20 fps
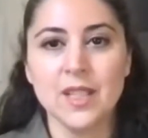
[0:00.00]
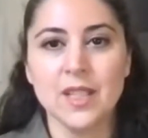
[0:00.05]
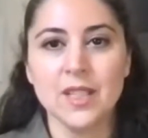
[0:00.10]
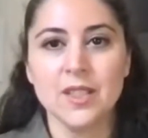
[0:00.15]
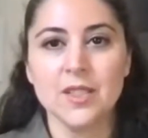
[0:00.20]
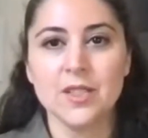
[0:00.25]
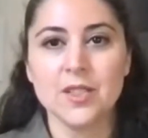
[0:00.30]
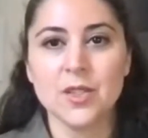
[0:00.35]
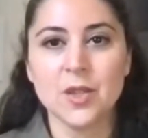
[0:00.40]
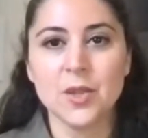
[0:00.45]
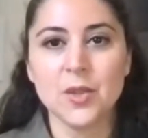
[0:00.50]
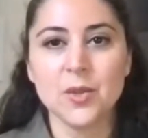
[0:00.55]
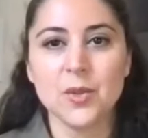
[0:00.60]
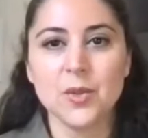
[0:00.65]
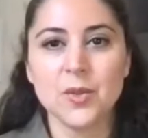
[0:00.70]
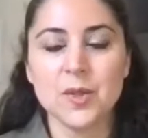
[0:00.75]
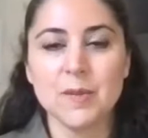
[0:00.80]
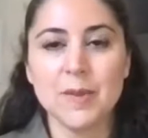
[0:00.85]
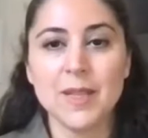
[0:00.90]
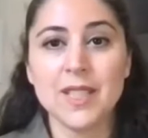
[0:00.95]

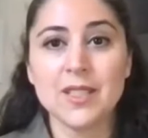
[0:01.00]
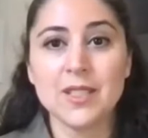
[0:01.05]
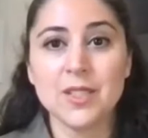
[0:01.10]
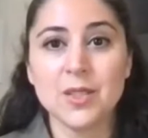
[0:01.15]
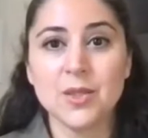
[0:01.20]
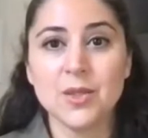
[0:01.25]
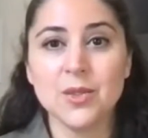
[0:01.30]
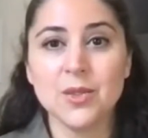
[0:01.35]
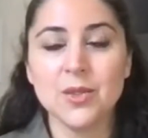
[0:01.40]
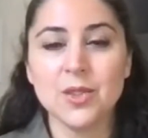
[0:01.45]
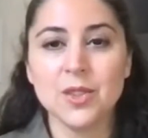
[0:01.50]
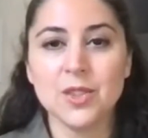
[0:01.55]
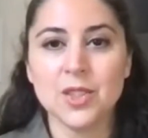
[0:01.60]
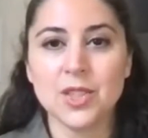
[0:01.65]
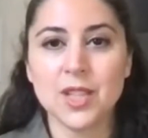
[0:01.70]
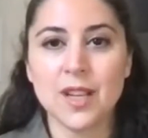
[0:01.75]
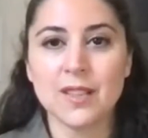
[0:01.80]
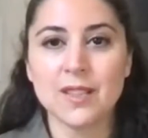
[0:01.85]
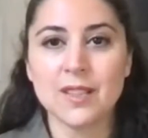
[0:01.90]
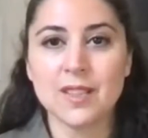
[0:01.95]
So speak to your
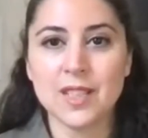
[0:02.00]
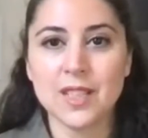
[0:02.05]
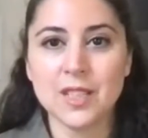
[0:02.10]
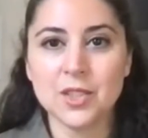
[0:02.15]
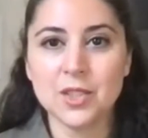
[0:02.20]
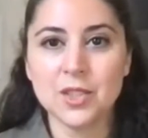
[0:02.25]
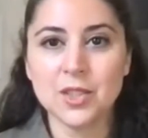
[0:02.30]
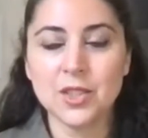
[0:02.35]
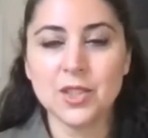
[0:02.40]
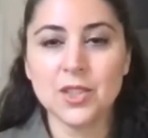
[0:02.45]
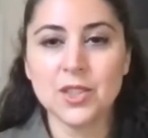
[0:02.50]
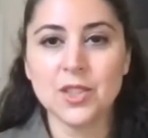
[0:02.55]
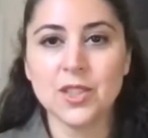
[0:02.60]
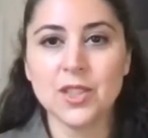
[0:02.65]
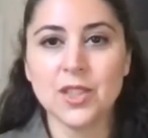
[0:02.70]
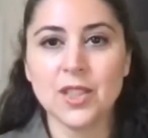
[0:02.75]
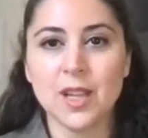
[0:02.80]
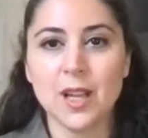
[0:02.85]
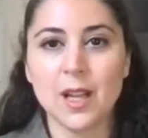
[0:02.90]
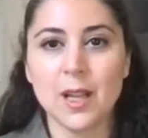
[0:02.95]
child's
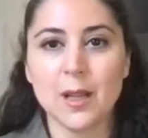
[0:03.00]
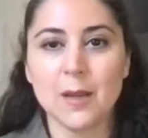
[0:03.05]
teacher,